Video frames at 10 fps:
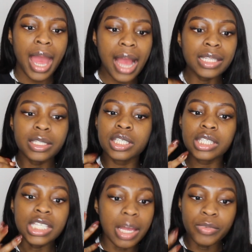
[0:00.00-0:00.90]

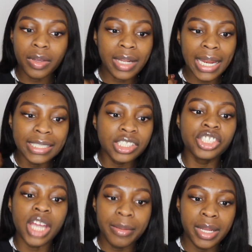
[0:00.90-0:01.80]
I'm not glad, this
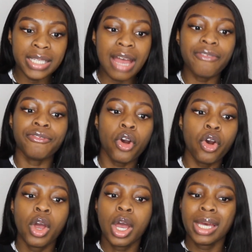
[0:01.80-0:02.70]
is shameless. And
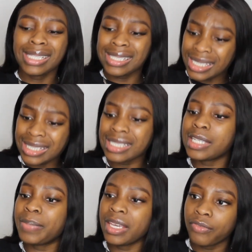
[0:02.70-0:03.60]
for the sister
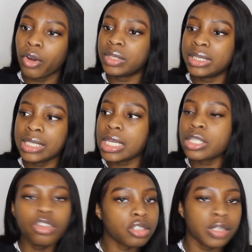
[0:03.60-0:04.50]
to be involved in this,
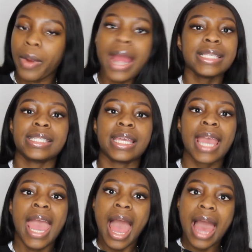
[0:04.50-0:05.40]
it's not
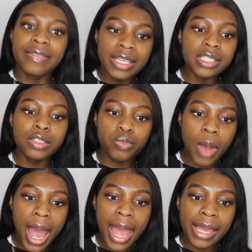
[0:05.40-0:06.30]
surprising. And this is
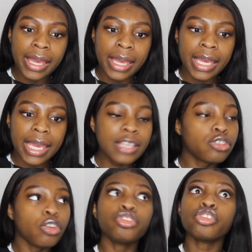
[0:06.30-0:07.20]
why
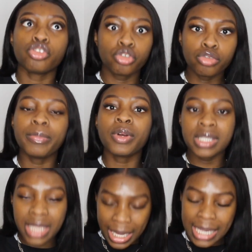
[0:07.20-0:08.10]
it's not just a story,
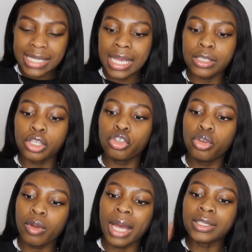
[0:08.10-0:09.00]
because like they said,
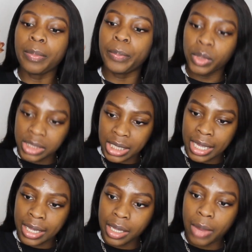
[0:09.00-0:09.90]
you guys are
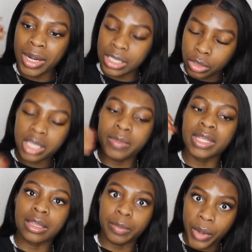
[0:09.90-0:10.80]
putting, and when I say you guys, I
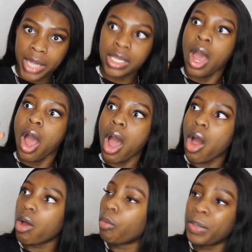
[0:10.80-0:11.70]
mean like the press
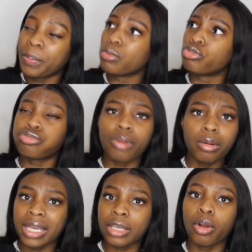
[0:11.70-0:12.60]
or people
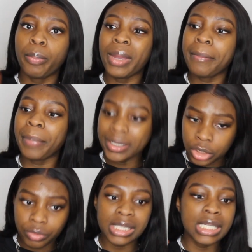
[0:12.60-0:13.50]
trolling, you're putting
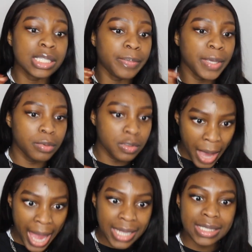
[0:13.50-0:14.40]
batteries into people's
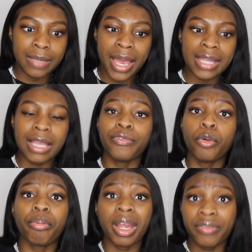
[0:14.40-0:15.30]
backs to make them
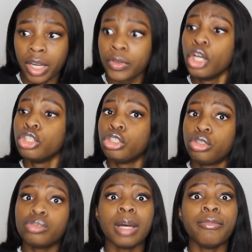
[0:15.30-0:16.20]
feel brave enough to
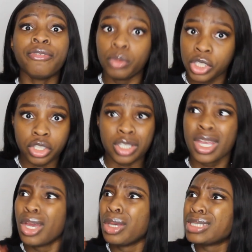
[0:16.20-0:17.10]
do some foolishness.
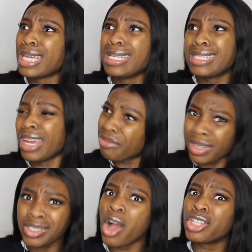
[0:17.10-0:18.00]
Sending death
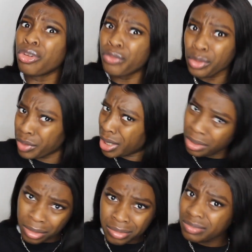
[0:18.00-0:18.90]
threats, are you for
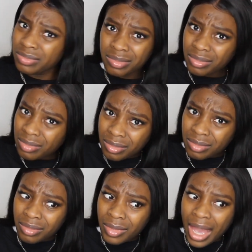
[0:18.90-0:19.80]
real?
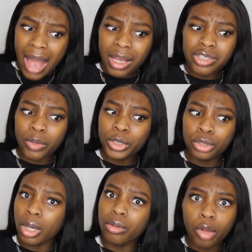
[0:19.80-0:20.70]
How can someone
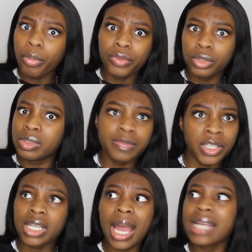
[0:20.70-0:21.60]
you don't know bother you this
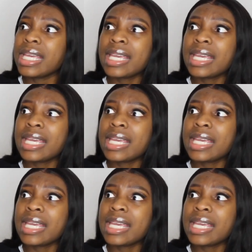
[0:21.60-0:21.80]
much? Guys,